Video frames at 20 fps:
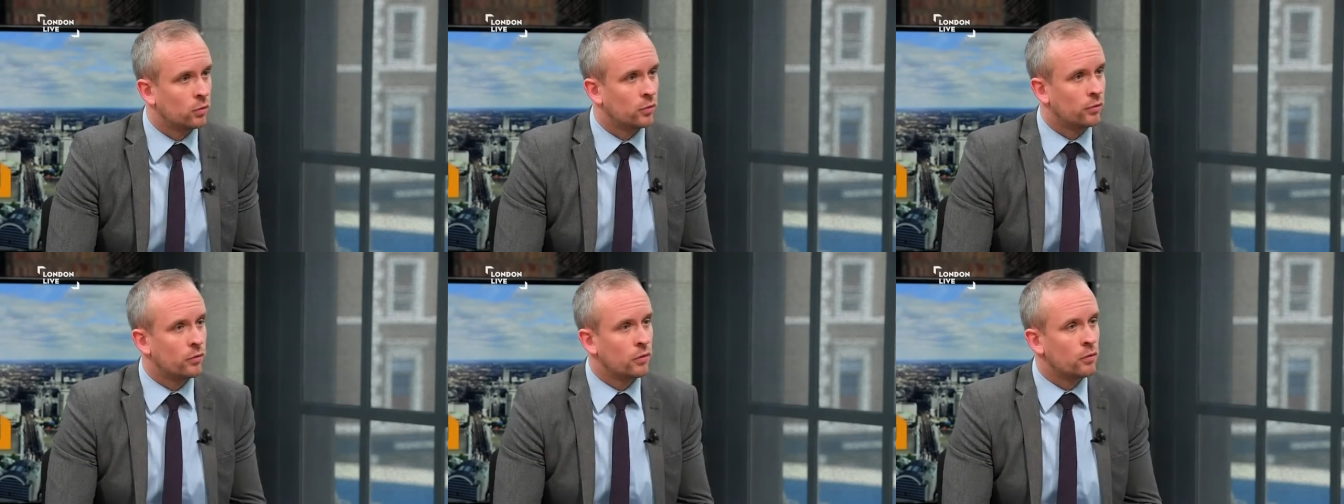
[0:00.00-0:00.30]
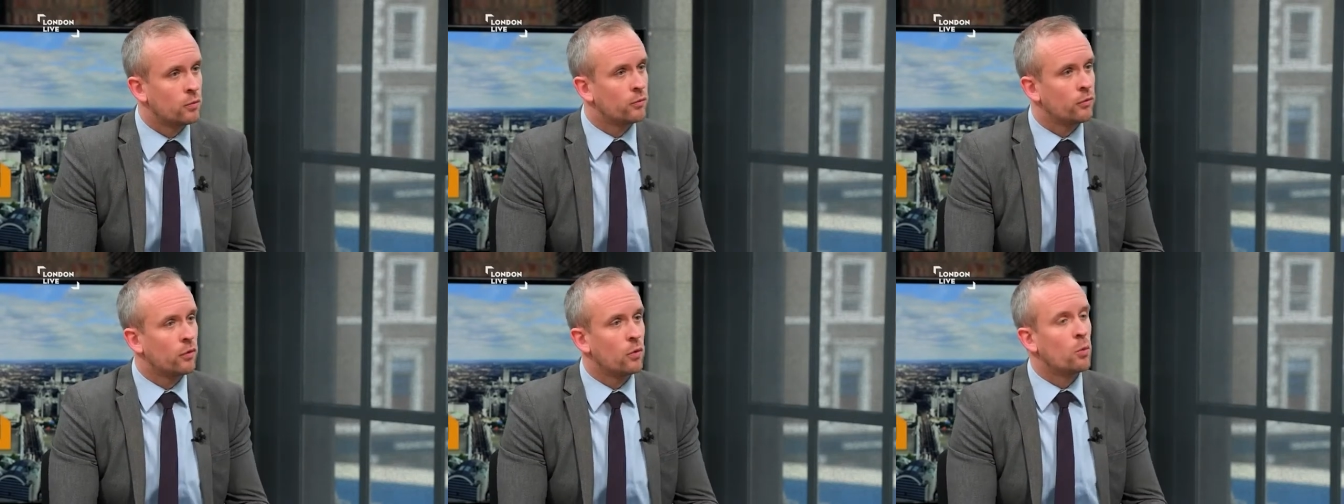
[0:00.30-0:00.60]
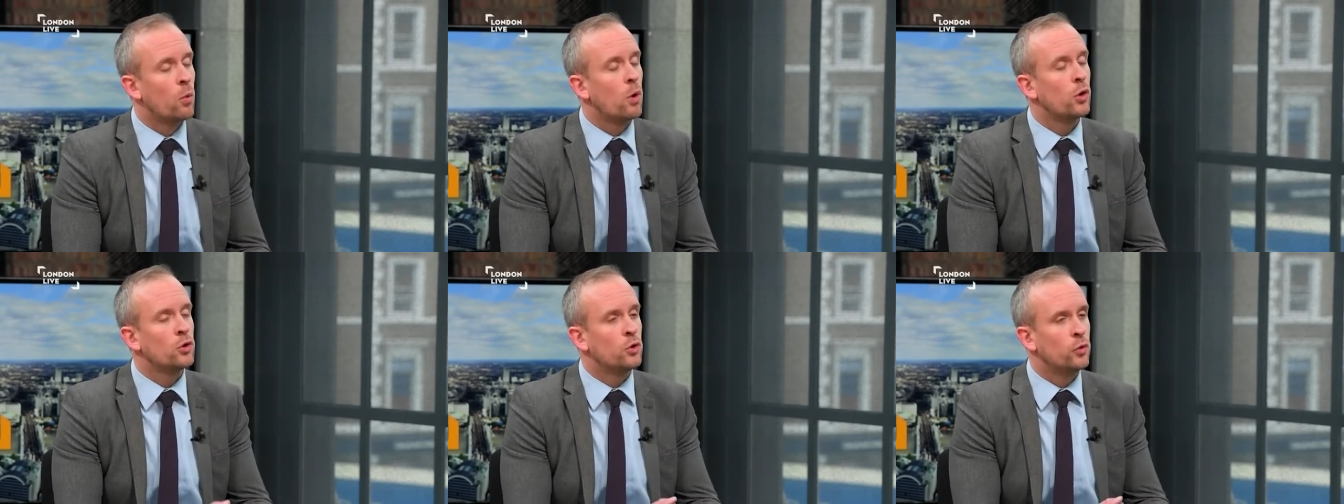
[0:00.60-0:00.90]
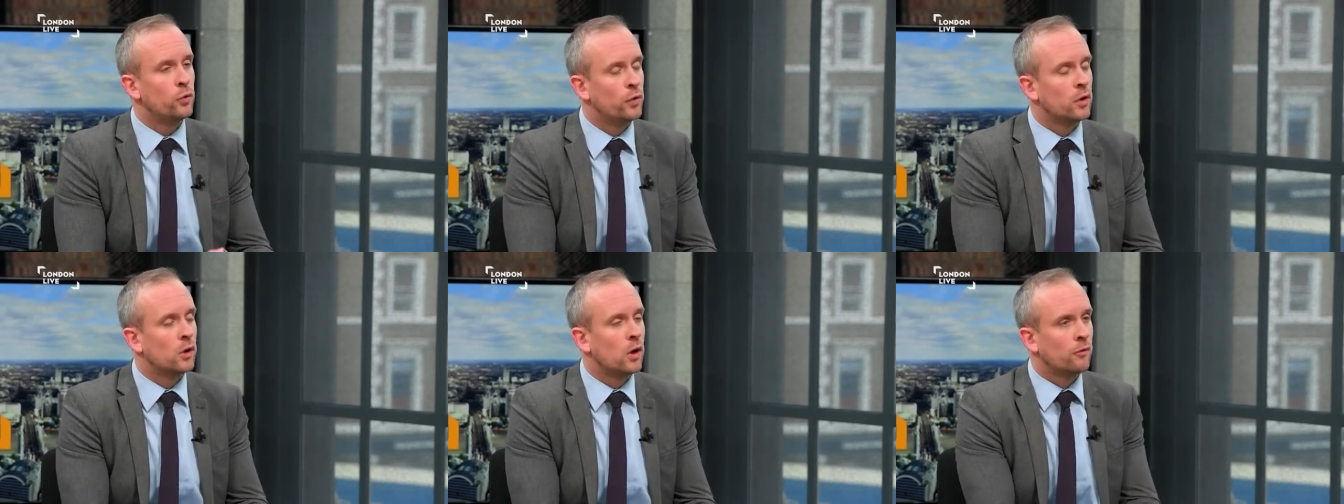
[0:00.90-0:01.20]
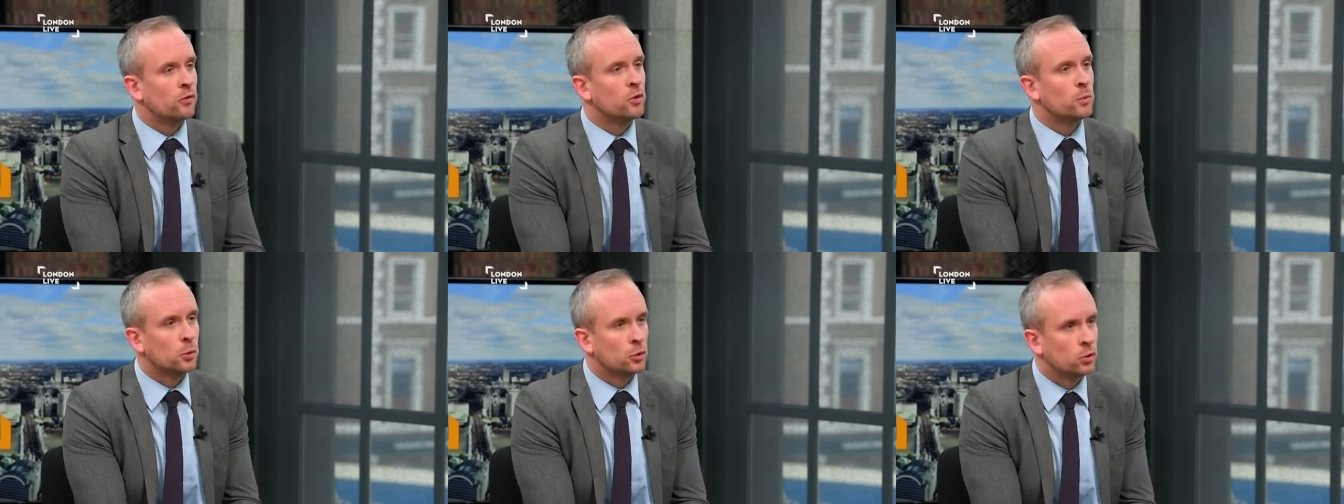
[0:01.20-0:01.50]
From what you feel
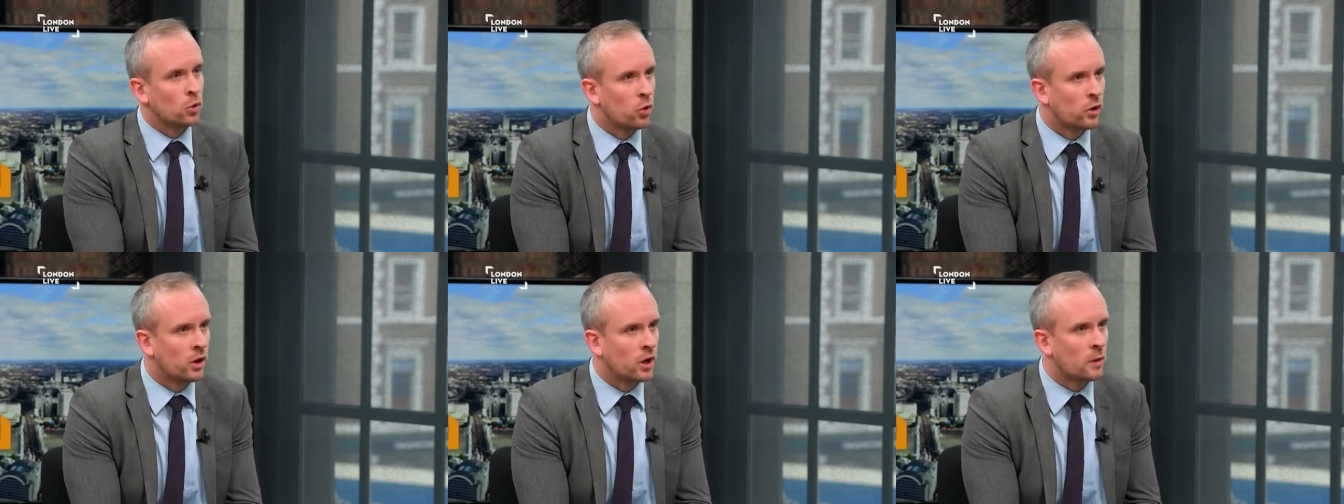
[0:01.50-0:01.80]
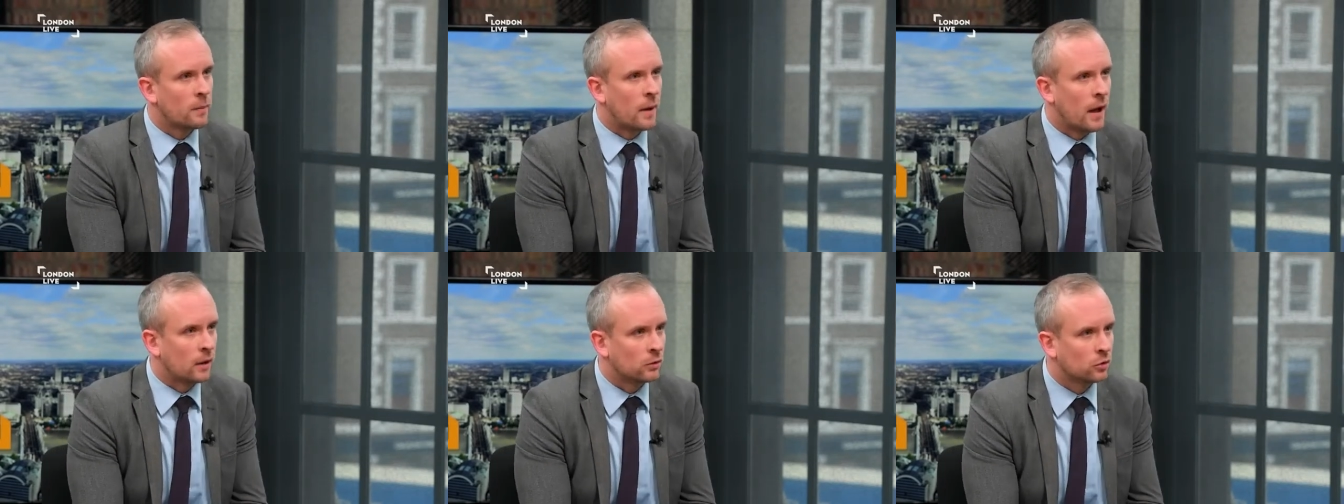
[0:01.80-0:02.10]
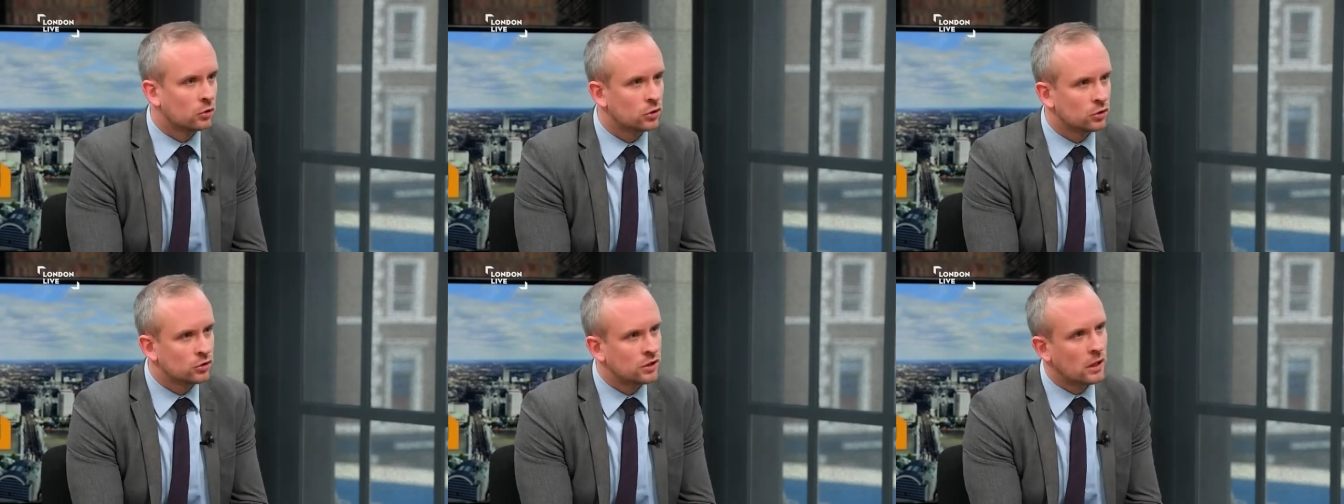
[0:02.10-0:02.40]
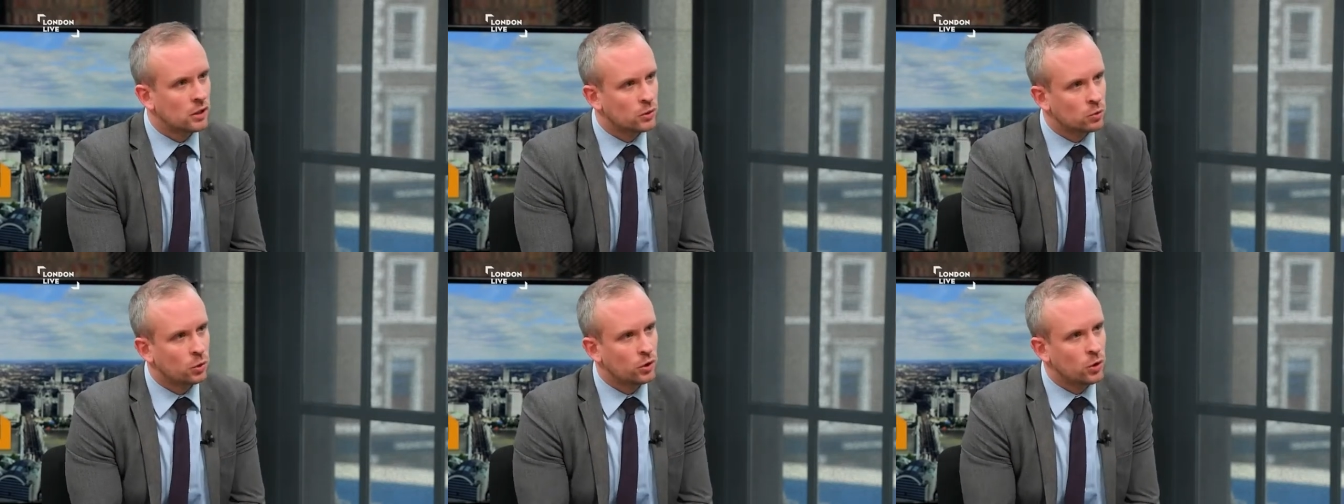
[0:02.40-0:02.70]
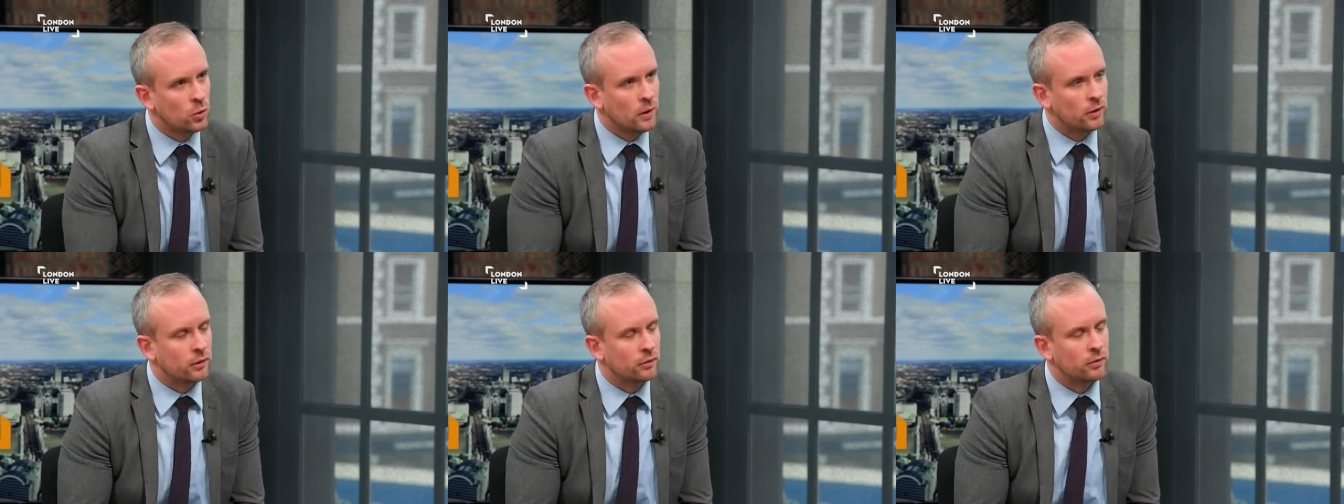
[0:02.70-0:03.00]
comfortable talking about, just tell us what
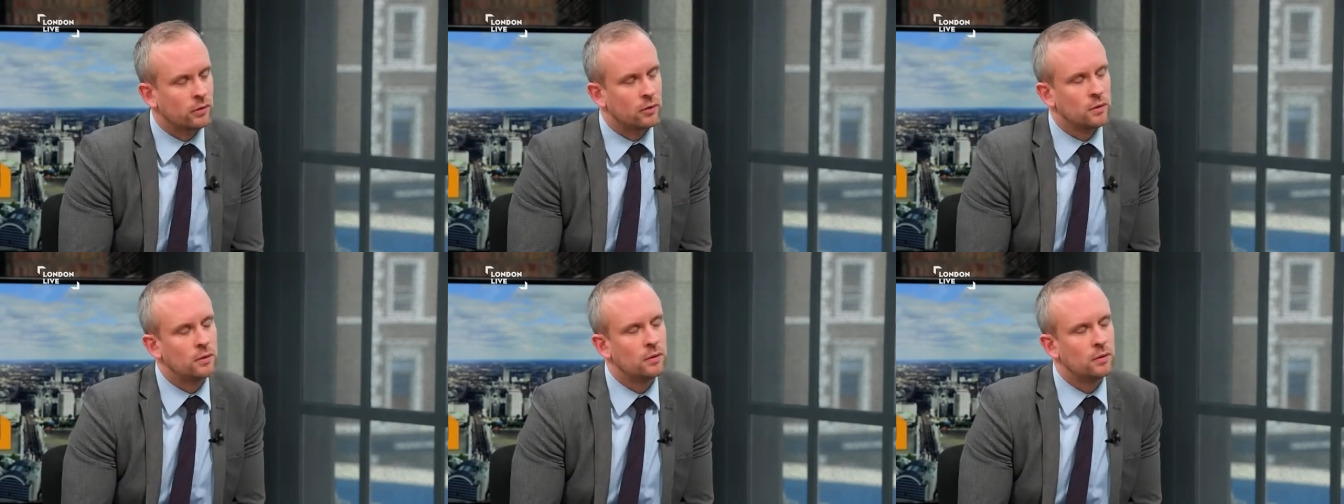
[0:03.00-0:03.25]
you went through.